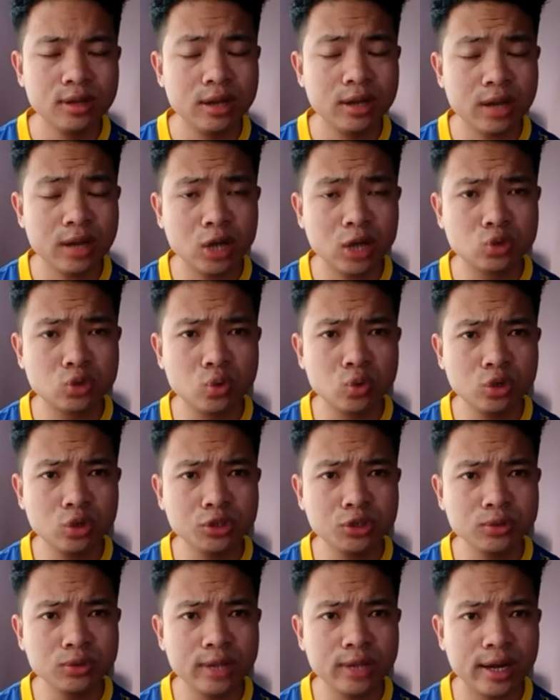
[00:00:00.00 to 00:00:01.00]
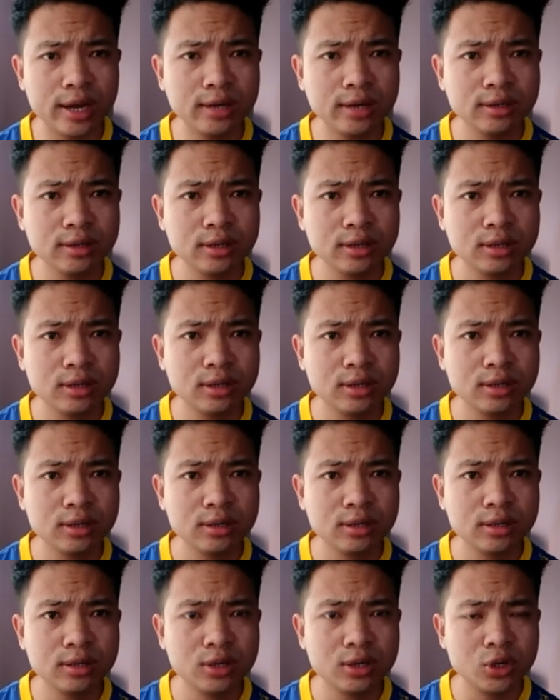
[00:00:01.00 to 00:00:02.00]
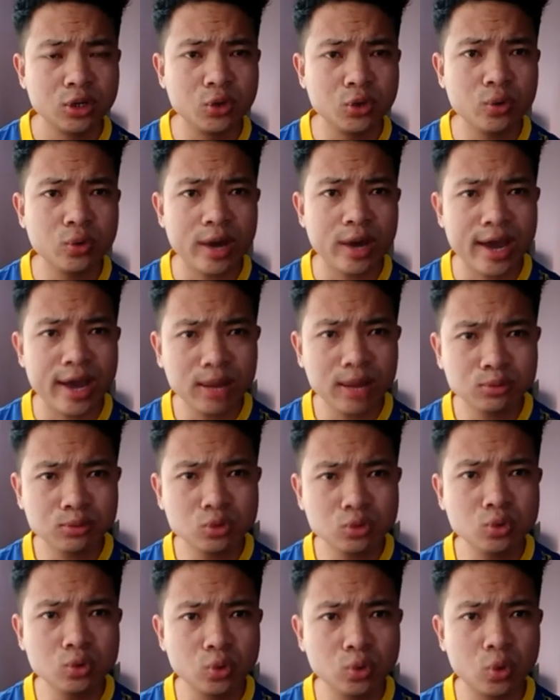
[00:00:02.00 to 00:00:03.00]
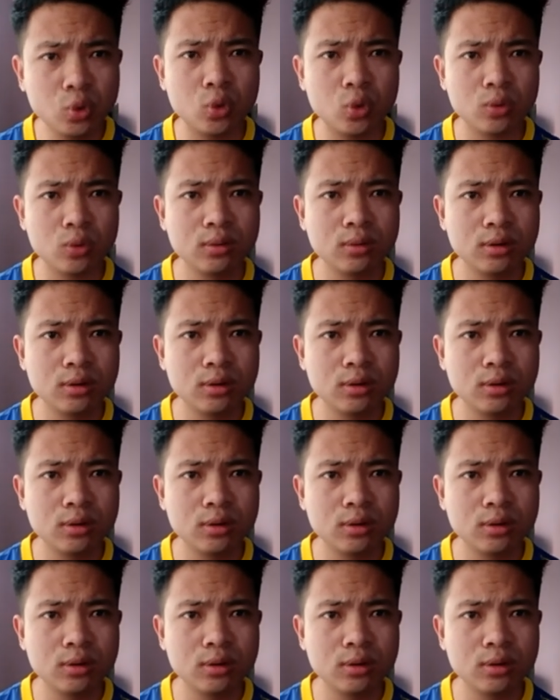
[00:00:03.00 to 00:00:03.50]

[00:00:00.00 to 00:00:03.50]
And I told you that you have to know